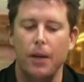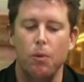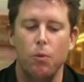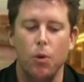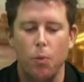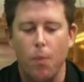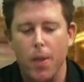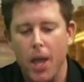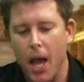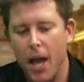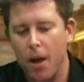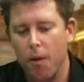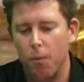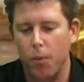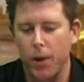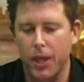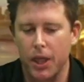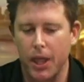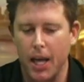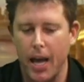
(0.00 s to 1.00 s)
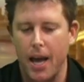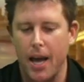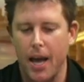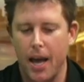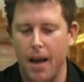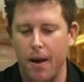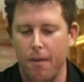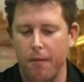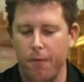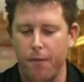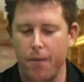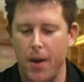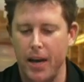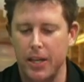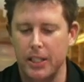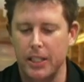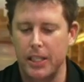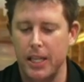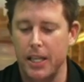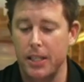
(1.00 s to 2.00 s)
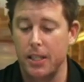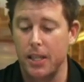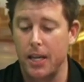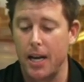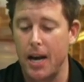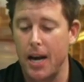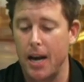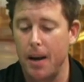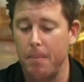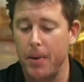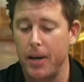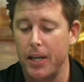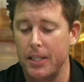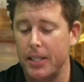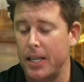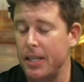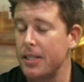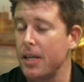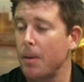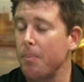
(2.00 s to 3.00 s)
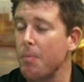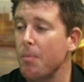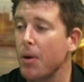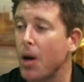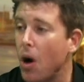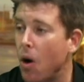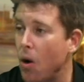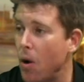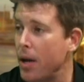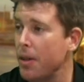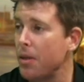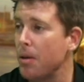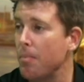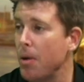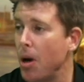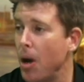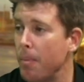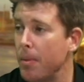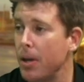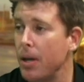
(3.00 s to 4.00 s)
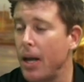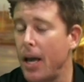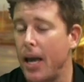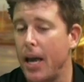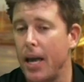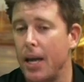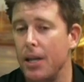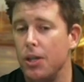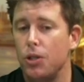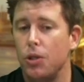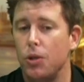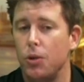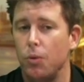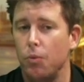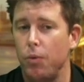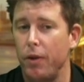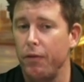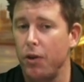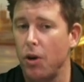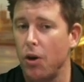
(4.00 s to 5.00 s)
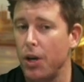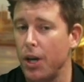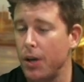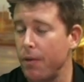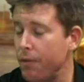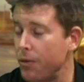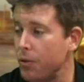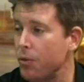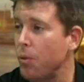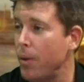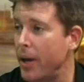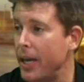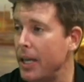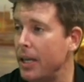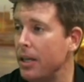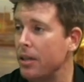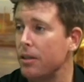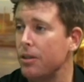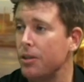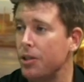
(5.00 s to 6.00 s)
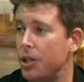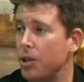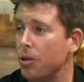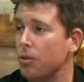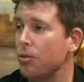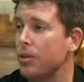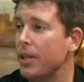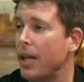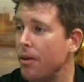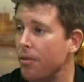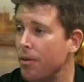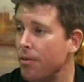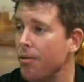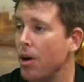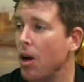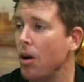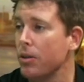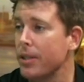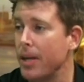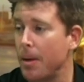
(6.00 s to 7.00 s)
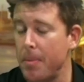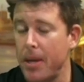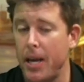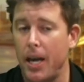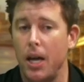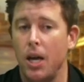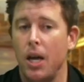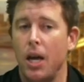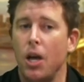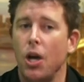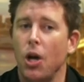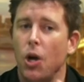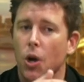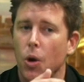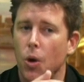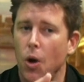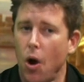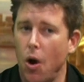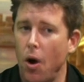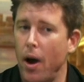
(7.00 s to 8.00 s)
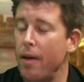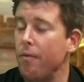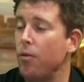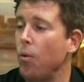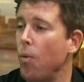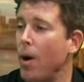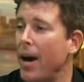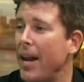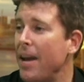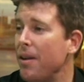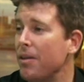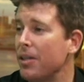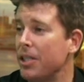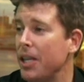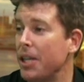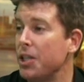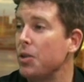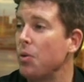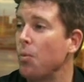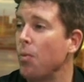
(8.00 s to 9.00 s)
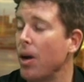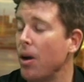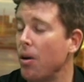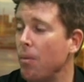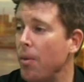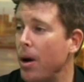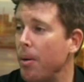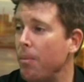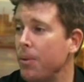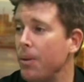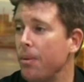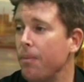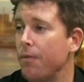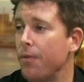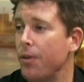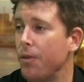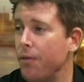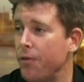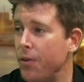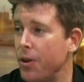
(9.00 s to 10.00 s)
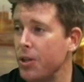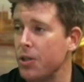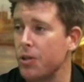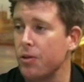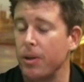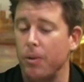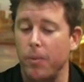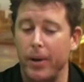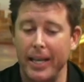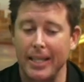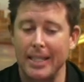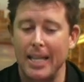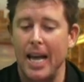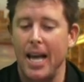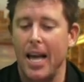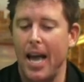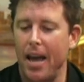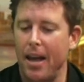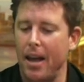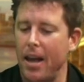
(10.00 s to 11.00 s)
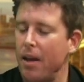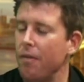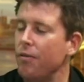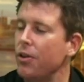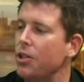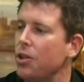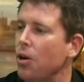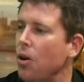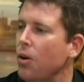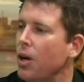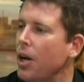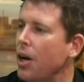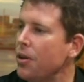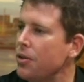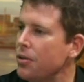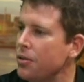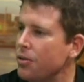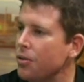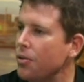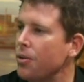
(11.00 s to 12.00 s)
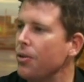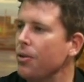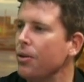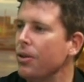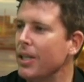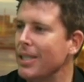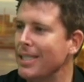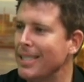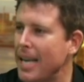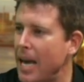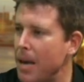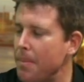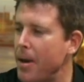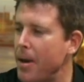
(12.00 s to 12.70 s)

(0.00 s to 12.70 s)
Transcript: Well, with our season, it's up in Mackay at the moment, and we've got 20 children that are enrolled up there. I have a one-hour session one-on-one with them for the first 3 weeks, and every child goes through the same